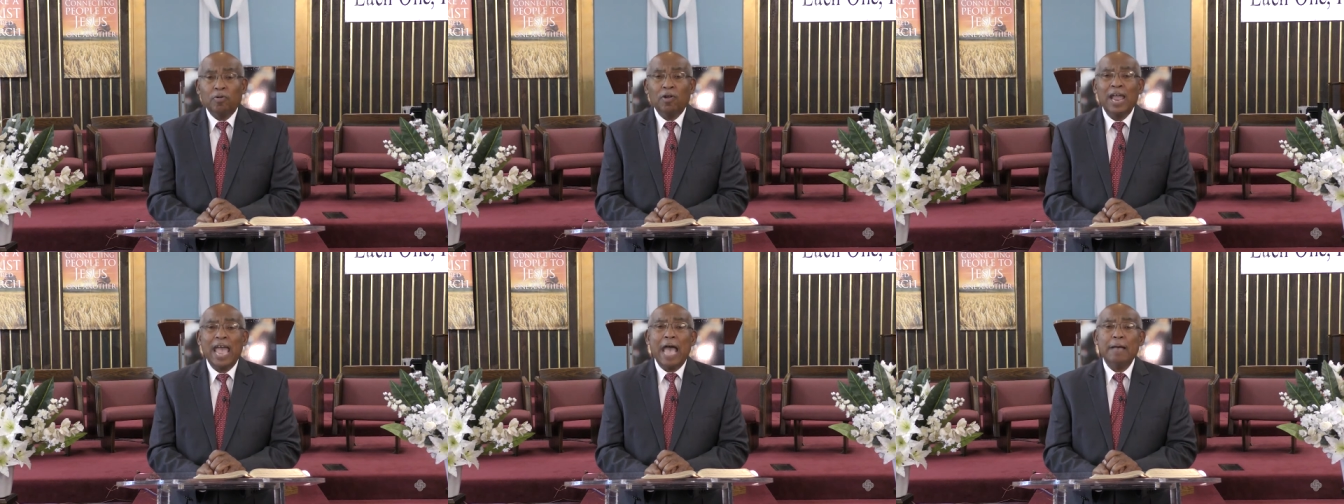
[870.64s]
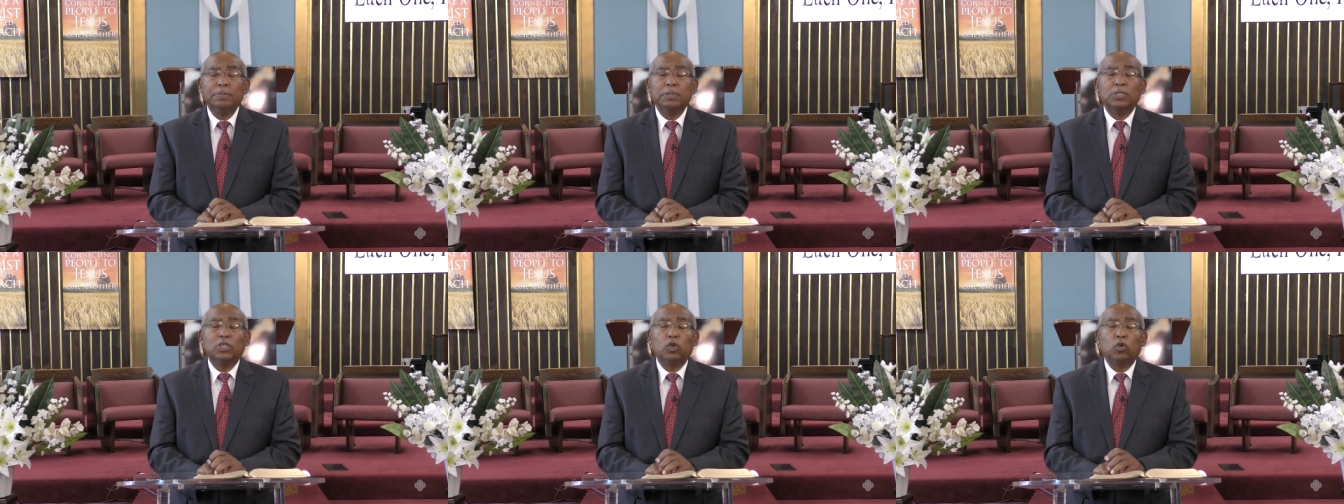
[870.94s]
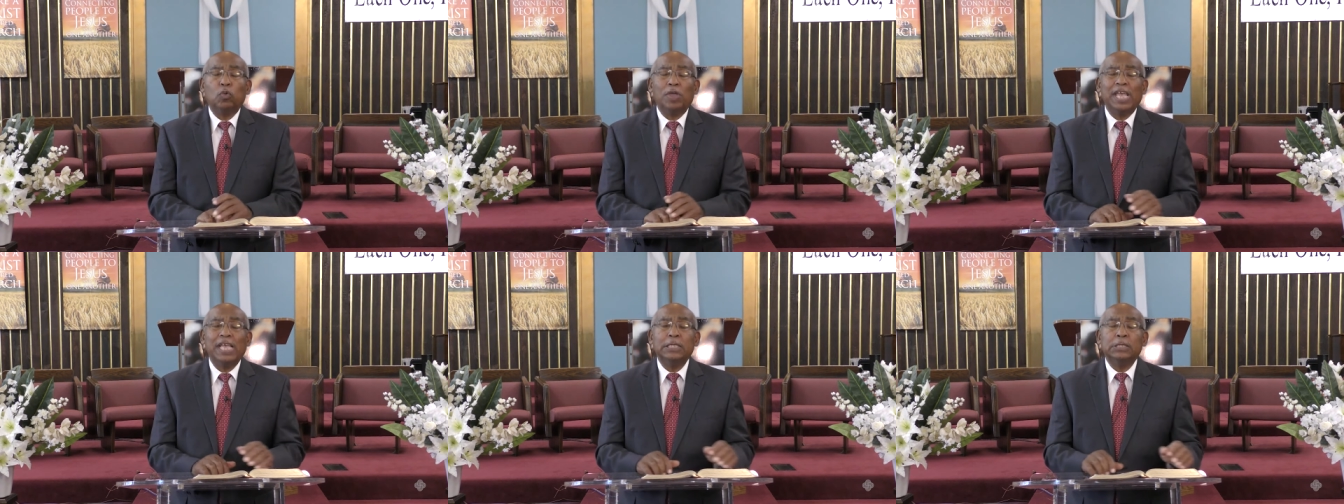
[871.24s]
Perhaps
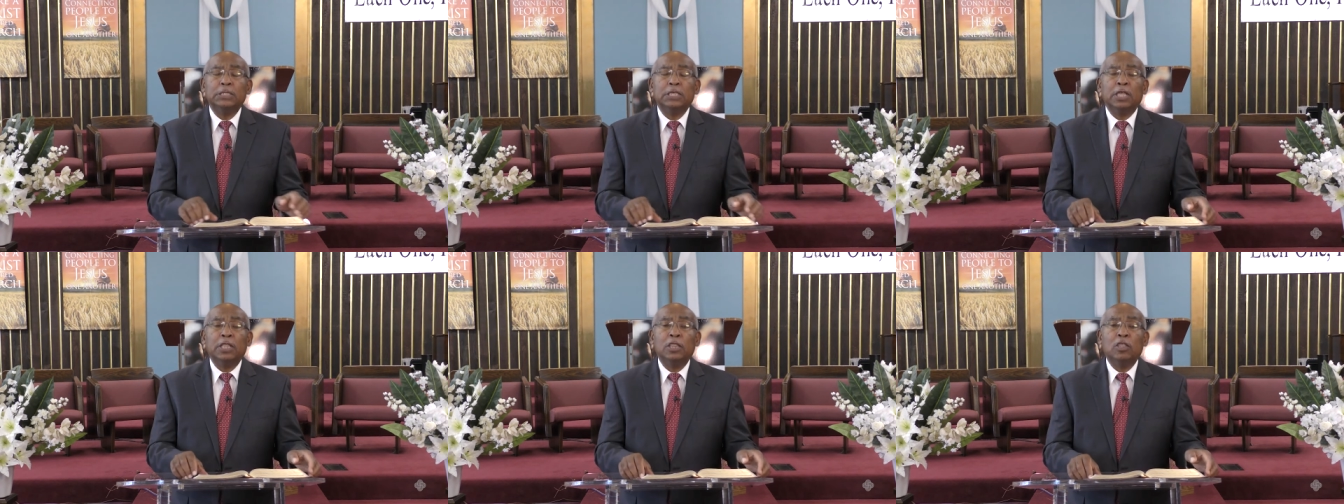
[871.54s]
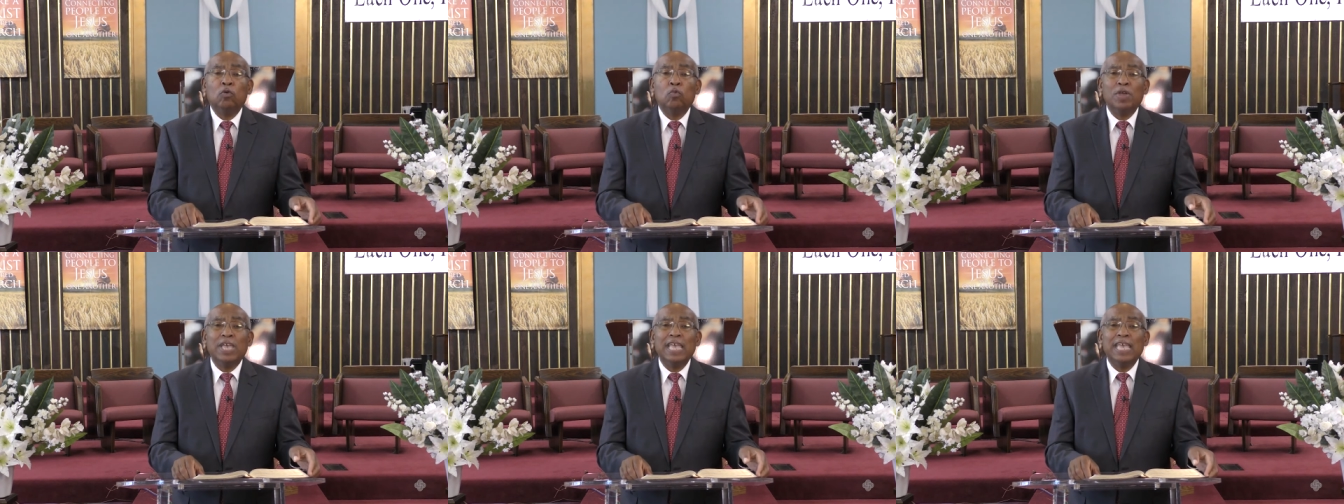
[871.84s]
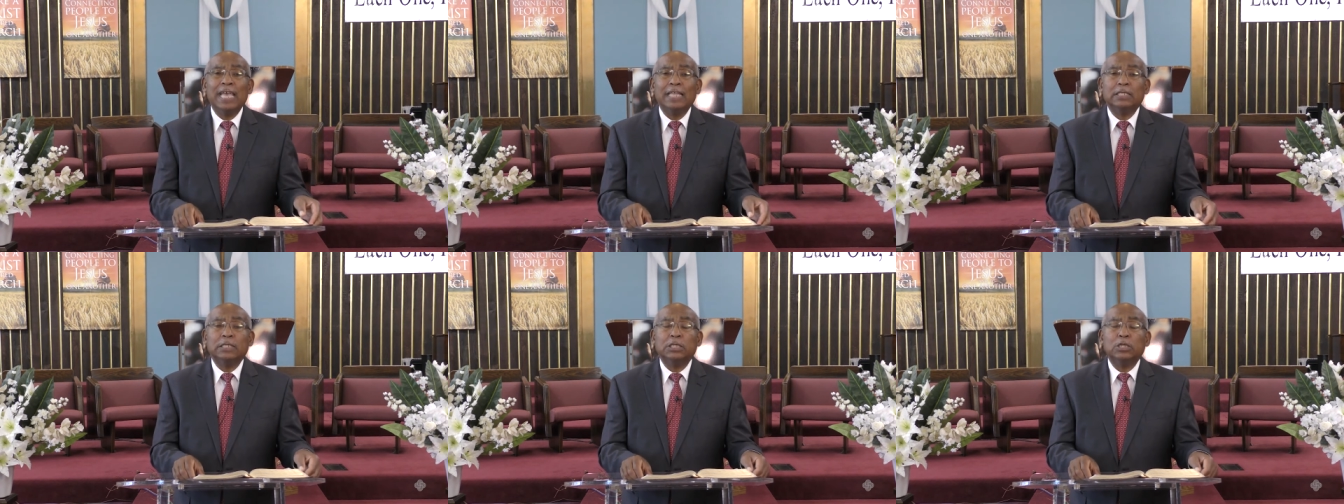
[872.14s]
the reason that we
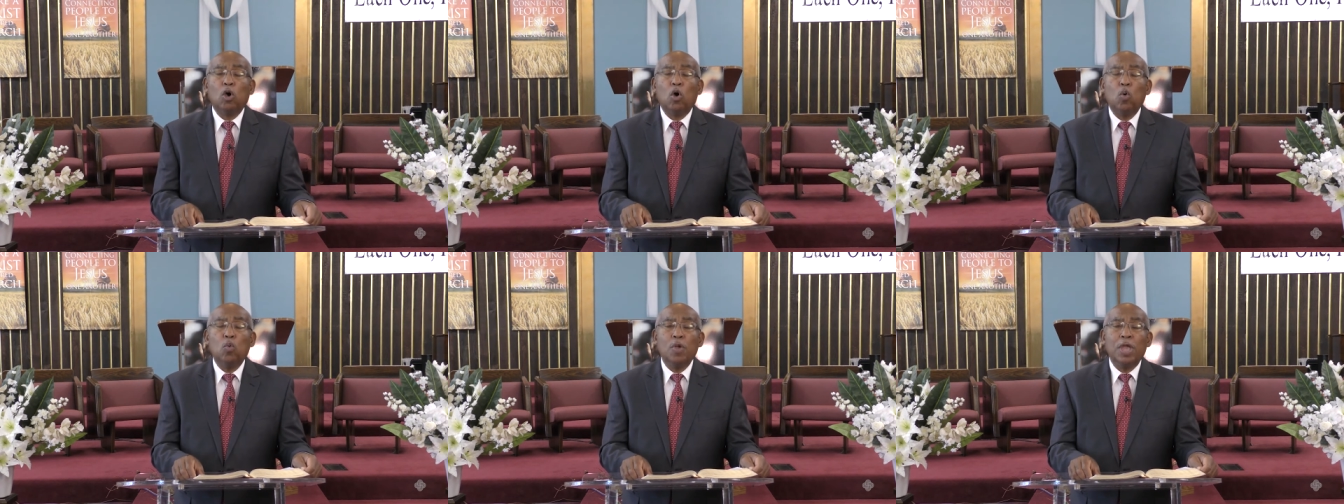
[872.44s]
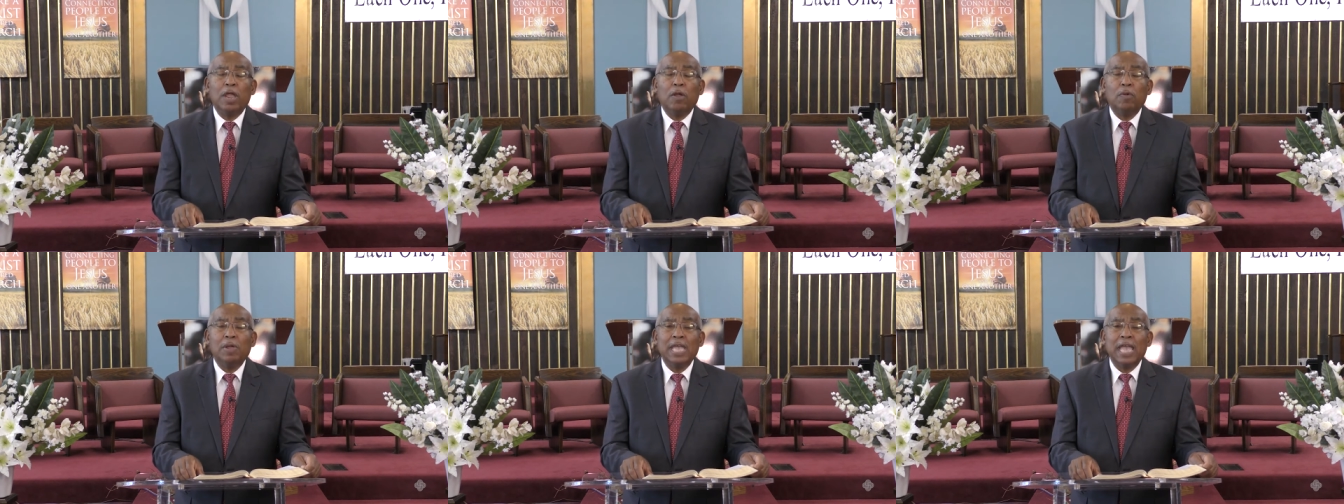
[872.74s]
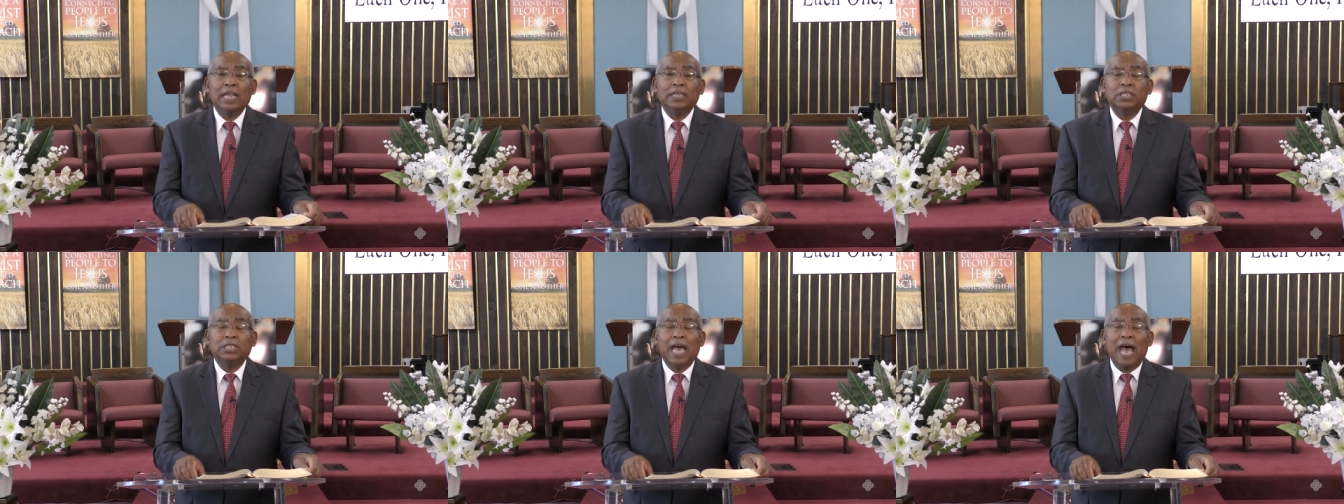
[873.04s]
get so
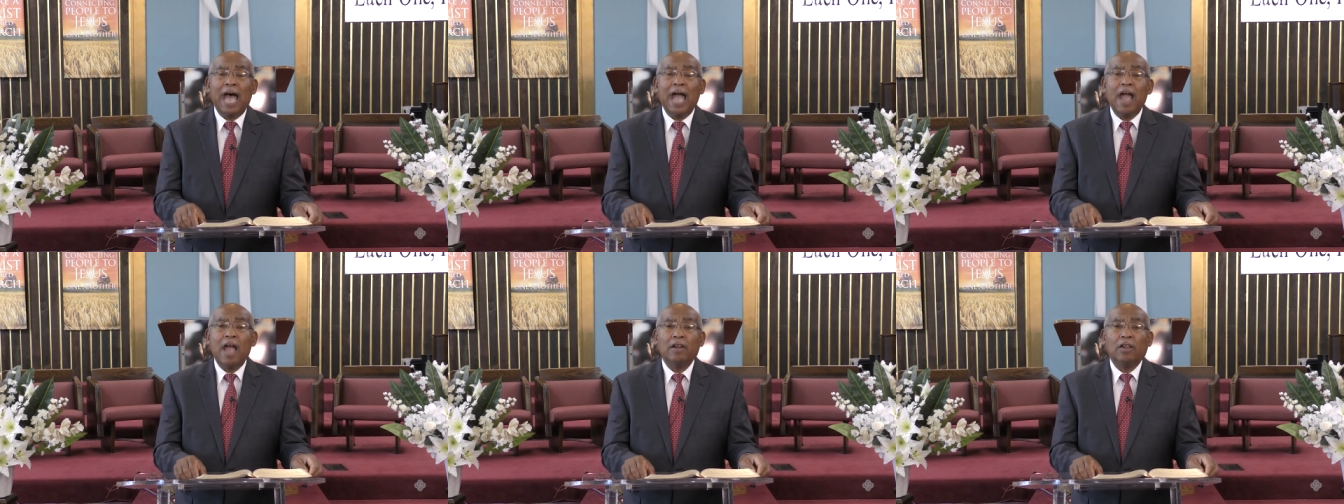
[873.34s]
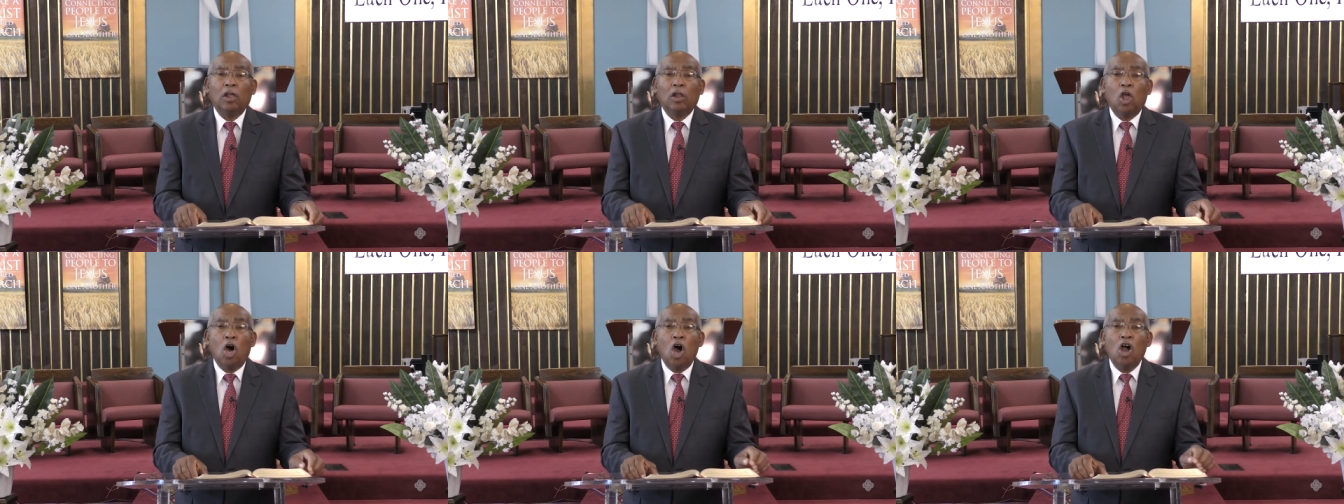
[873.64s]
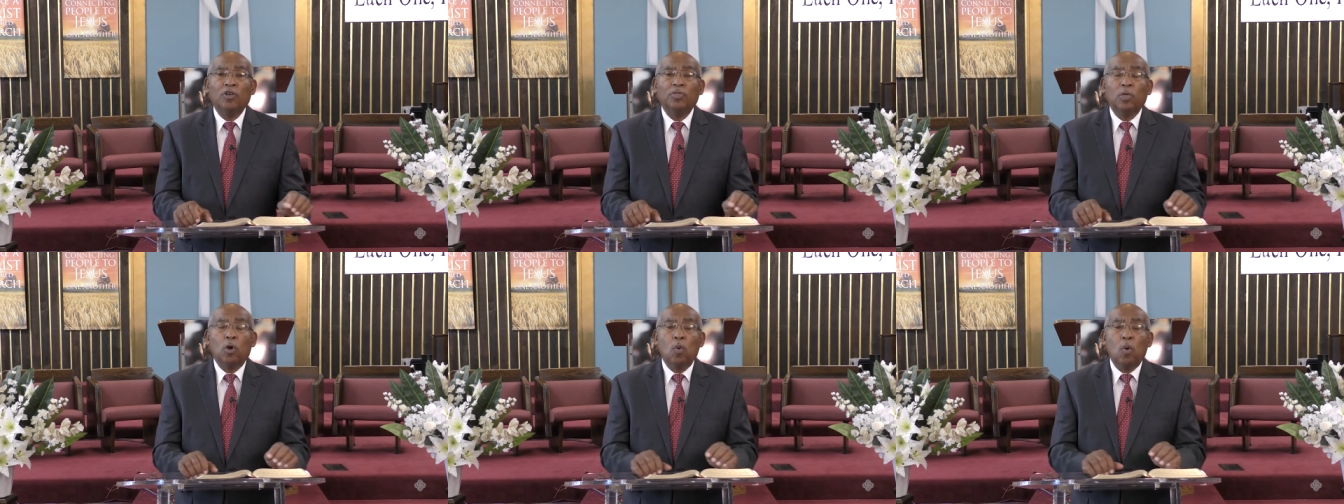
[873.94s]
weary and tired
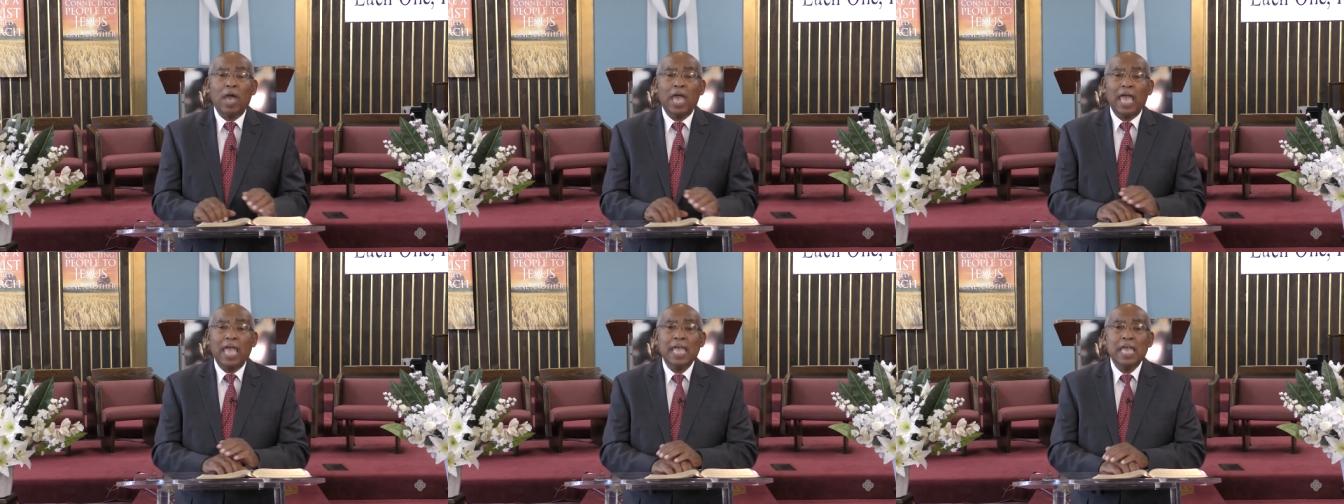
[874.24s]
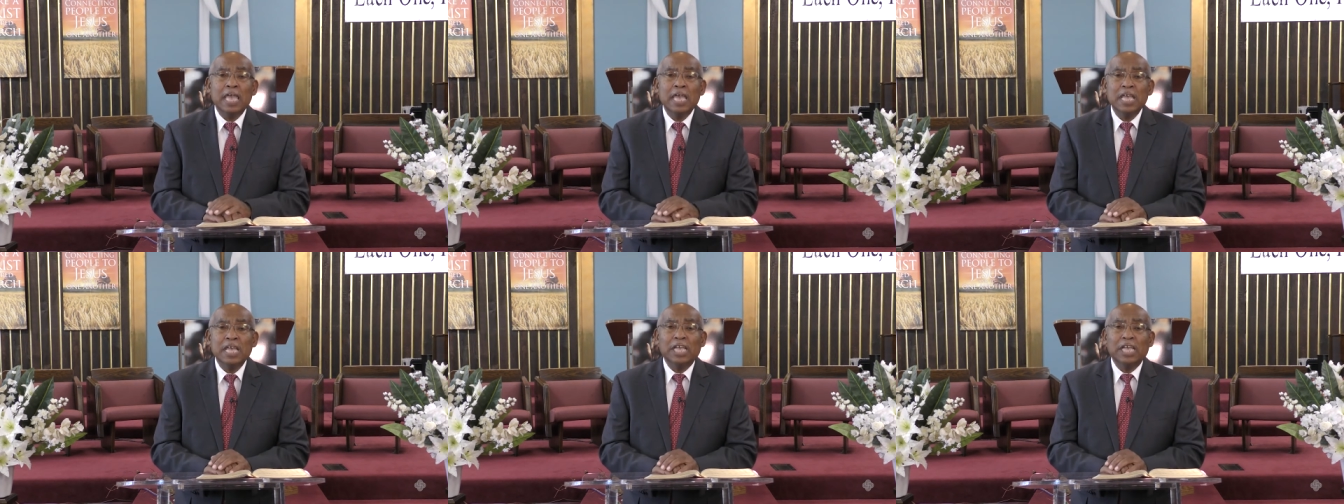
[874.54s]
along the way